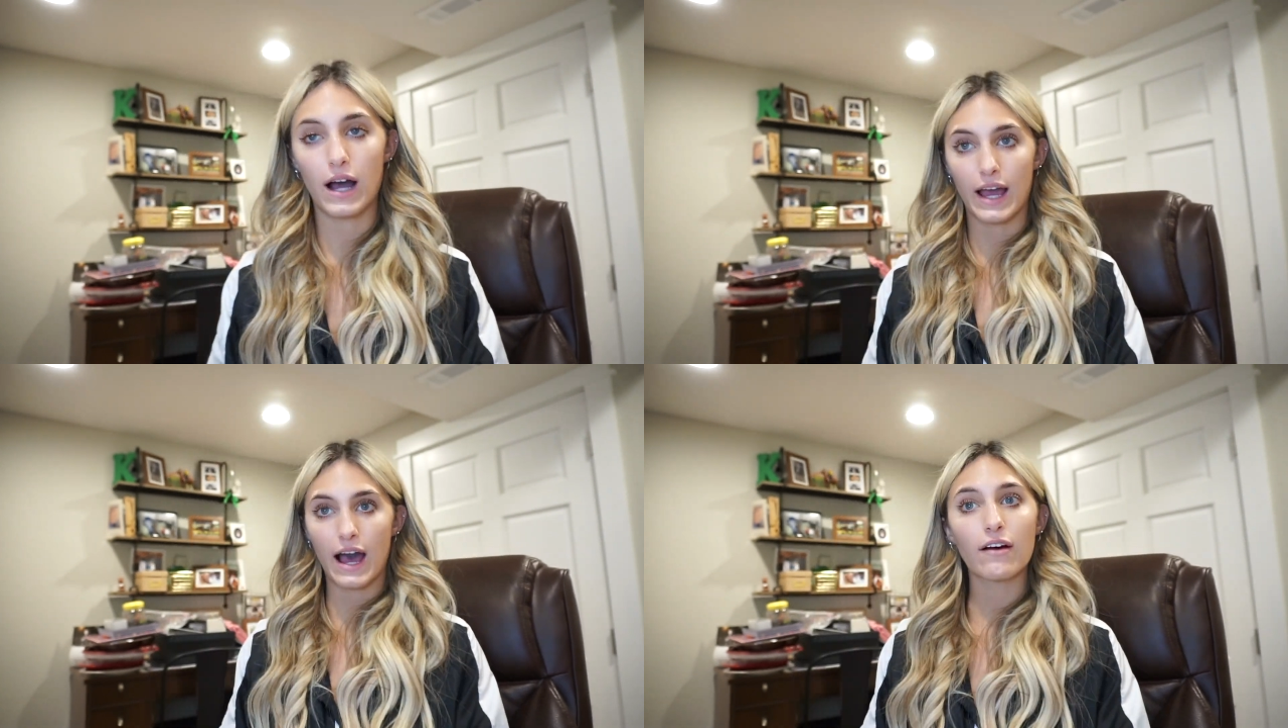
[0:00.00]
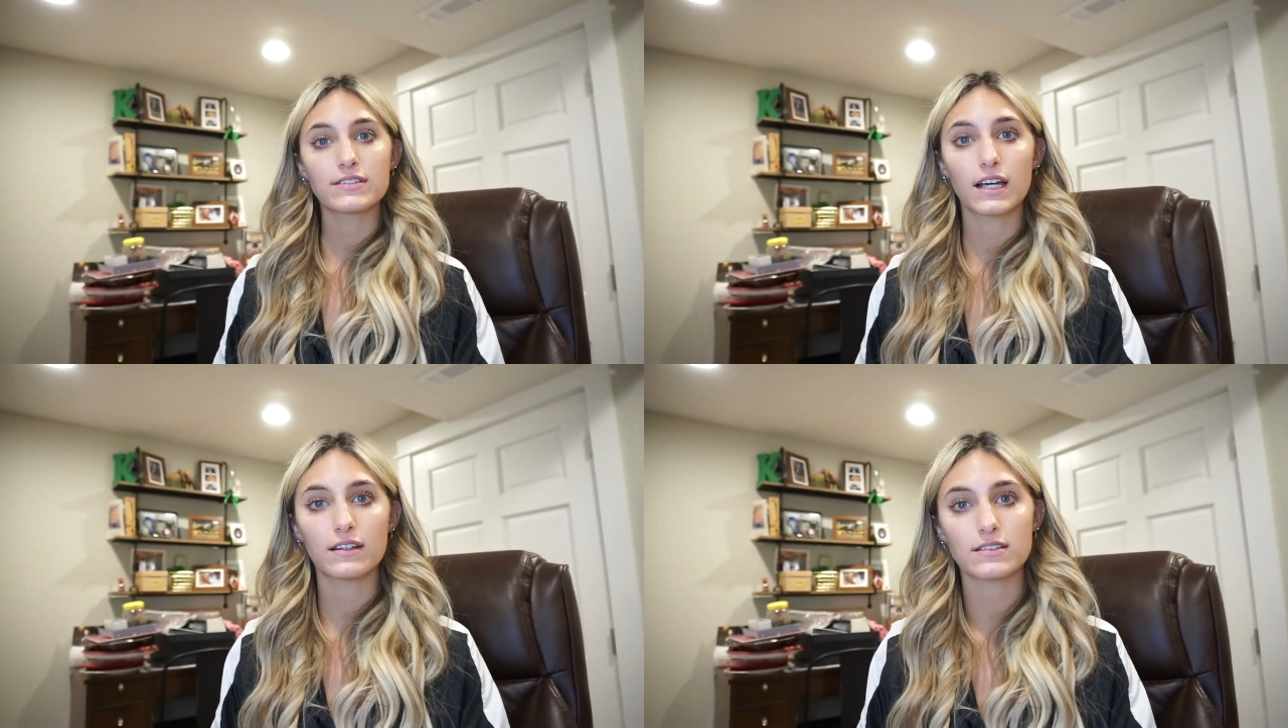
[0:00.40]
I have
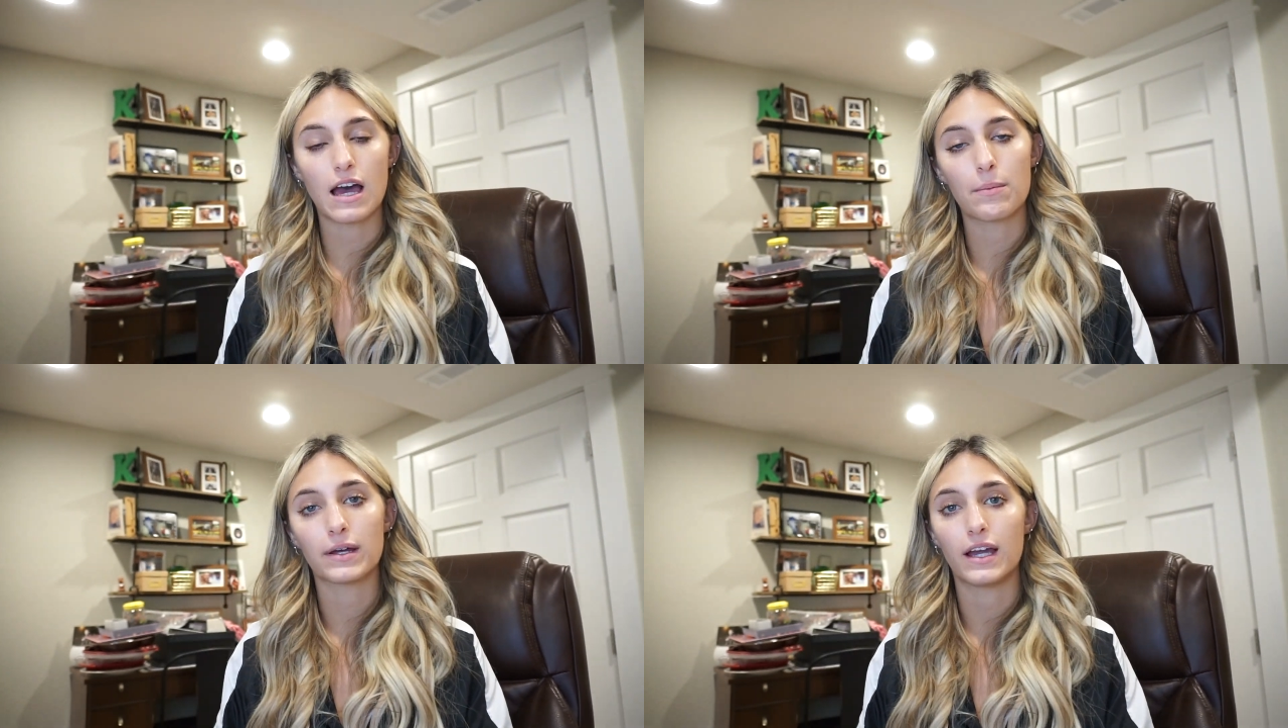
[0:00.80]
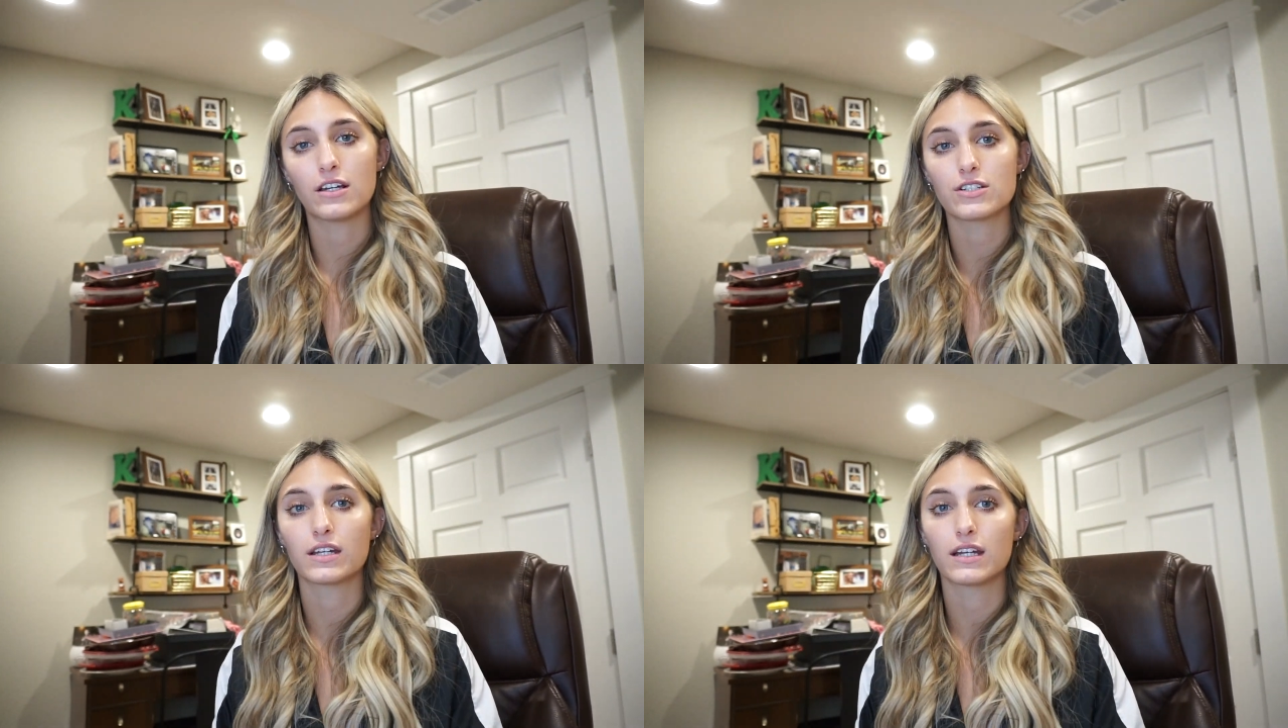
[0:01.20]
to get this
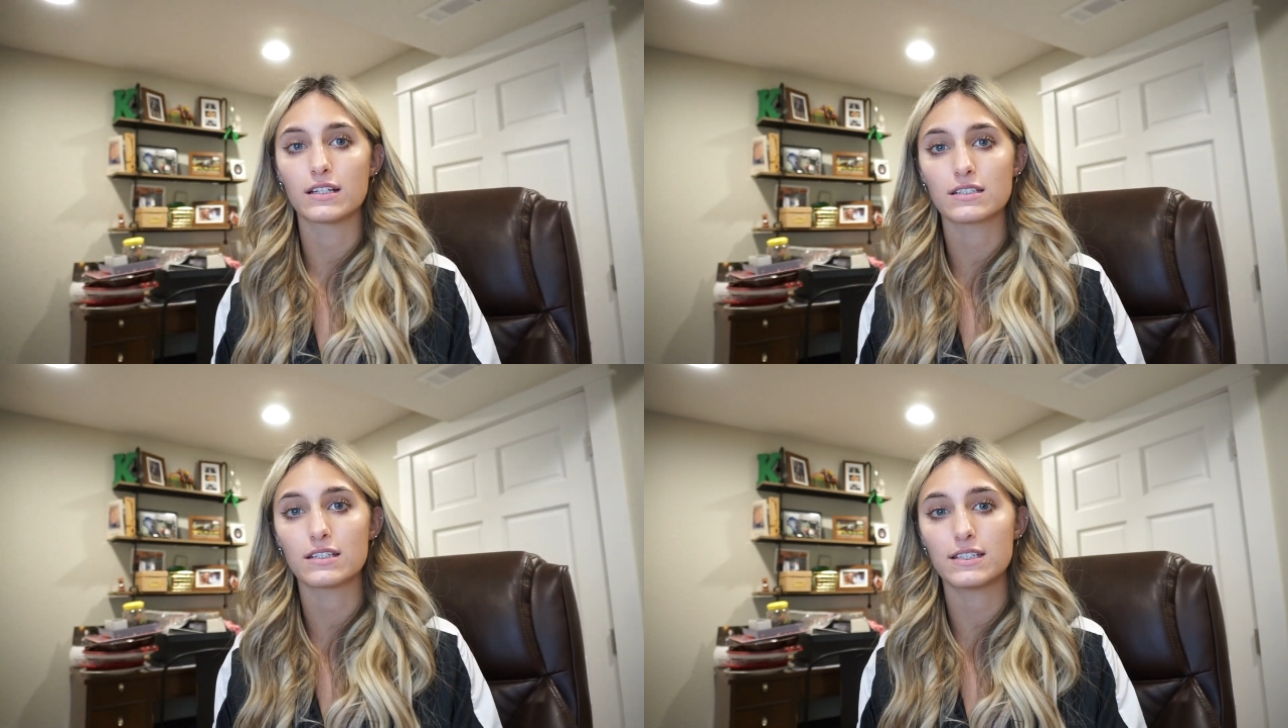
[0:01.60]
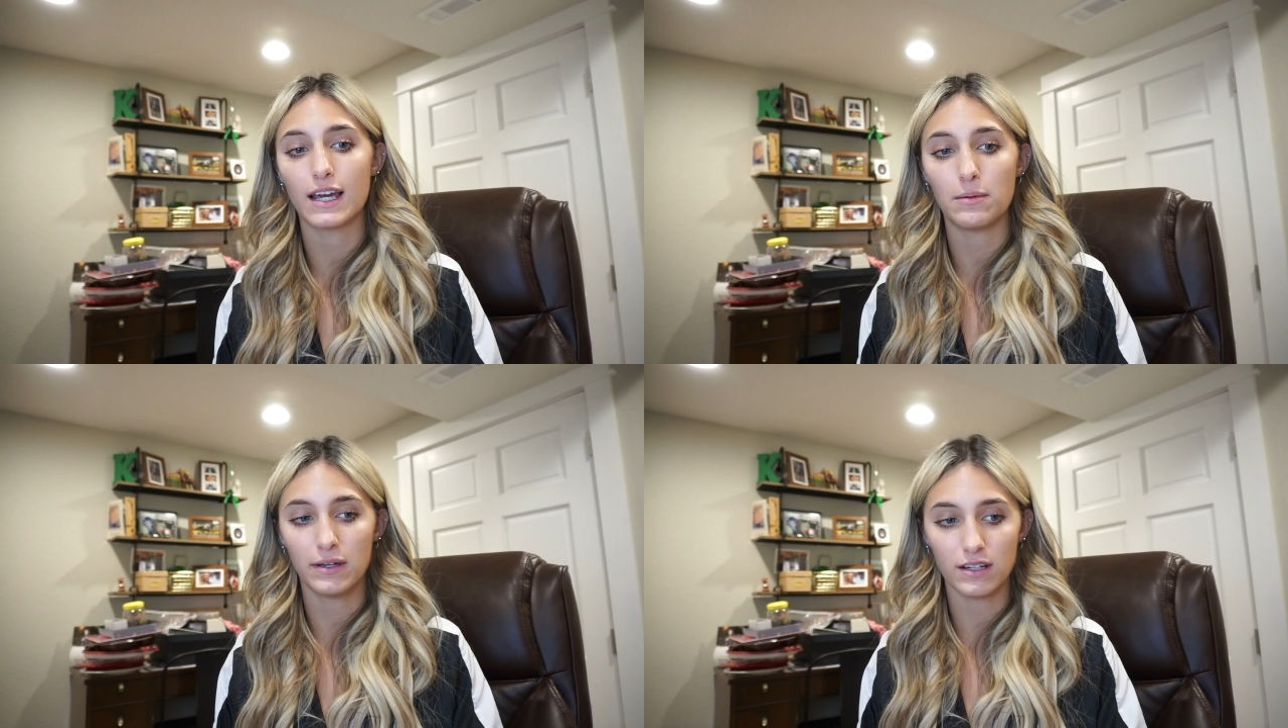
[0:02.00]
application in
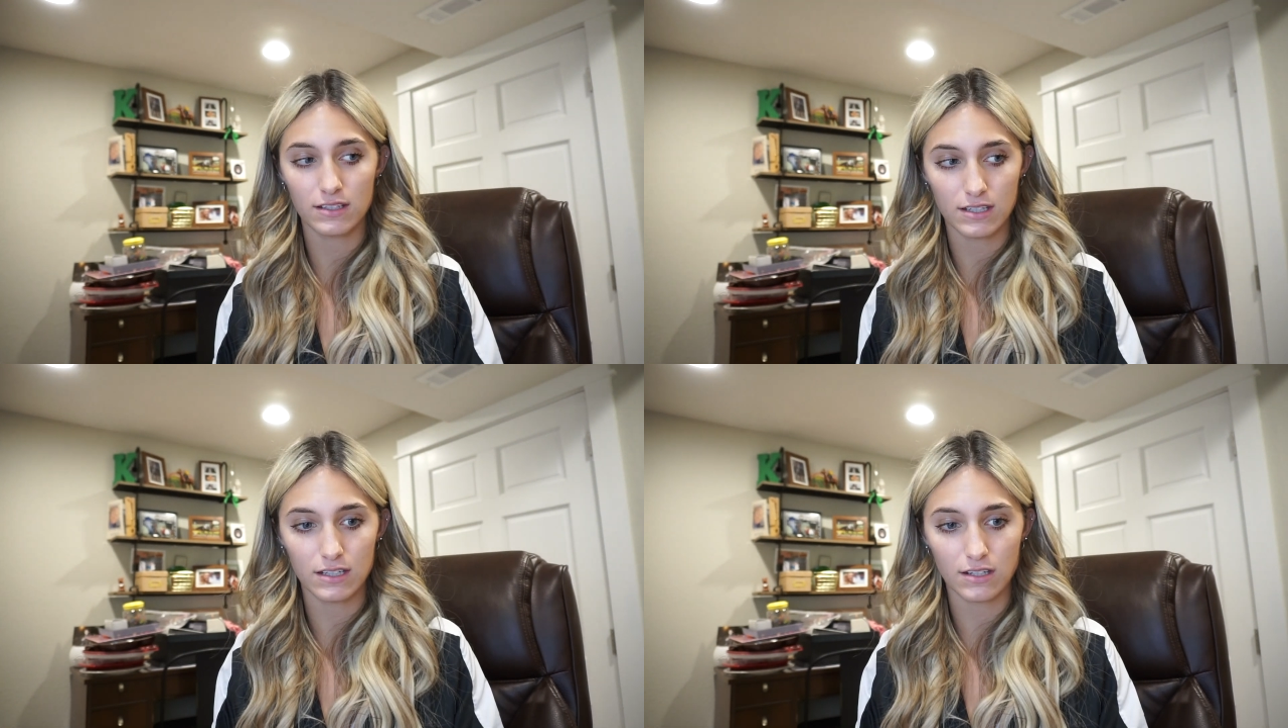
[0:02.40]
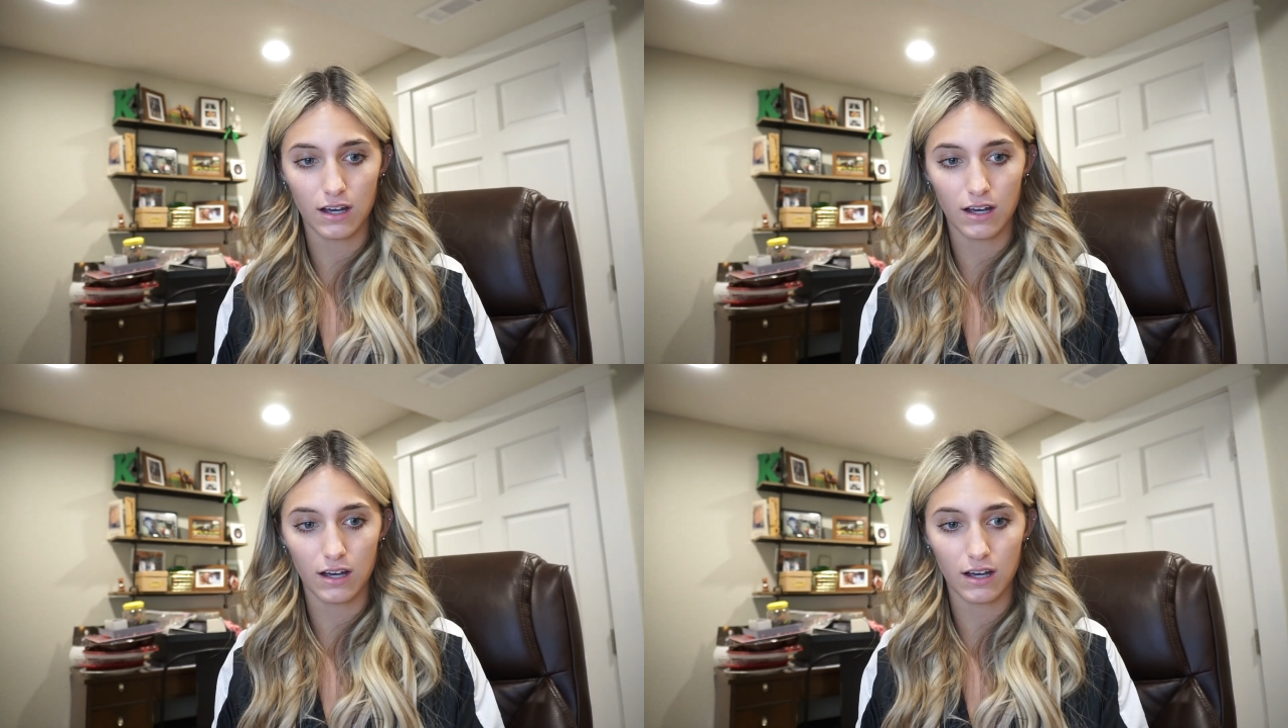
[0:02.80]
today because these